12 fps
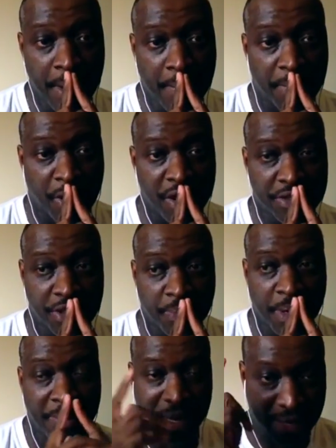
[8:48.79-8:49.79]
but also the
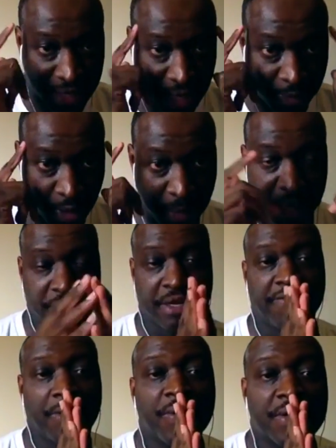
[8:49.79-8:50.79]
people that can keep you mentally
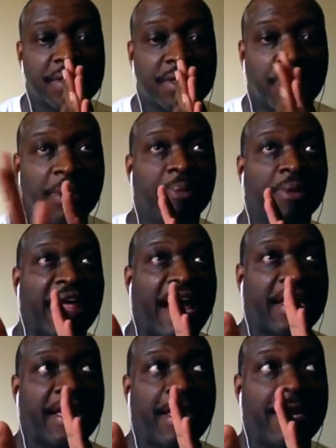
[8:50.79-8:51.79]
focused, the people
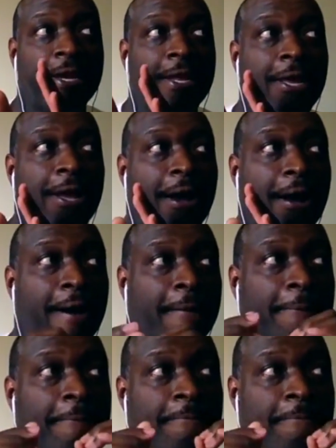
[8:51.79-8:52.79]
that can
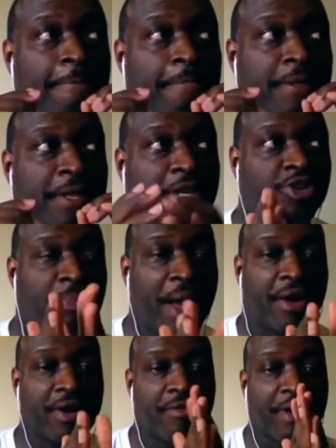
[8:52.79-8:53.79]
get you
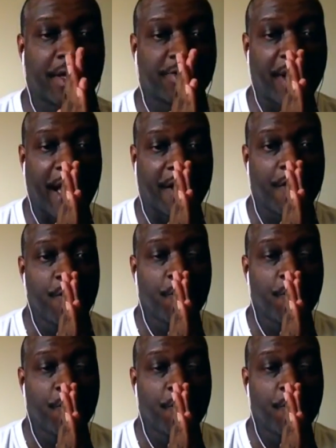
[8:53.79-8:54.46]
back on the right track.